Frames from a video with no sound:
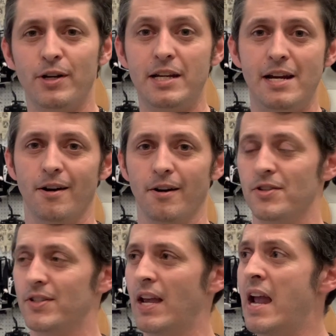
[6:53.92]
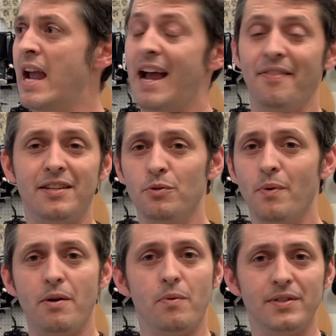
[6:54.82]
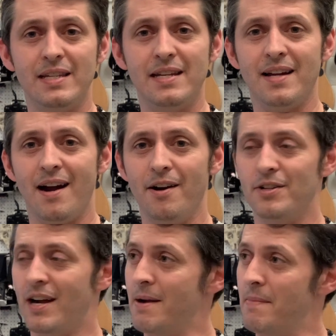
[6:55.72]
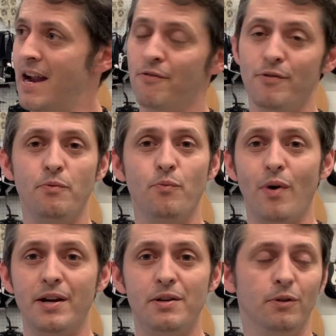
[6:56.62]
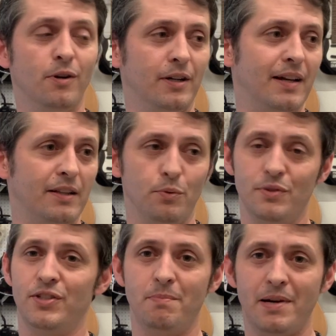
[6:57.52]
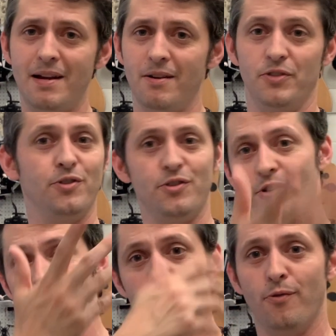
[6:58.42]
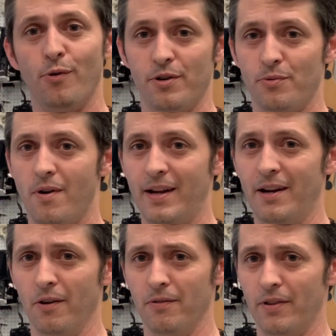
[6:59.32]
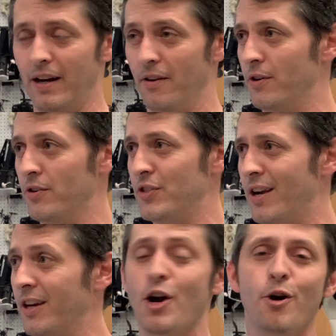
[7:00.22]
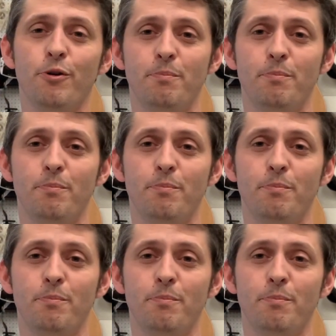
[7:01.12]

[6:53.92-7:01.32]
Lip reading: years. And that's the way it was the entire time. Everywhere you looked, like there was somebody else. There's Nerdforge walking over there. There's Code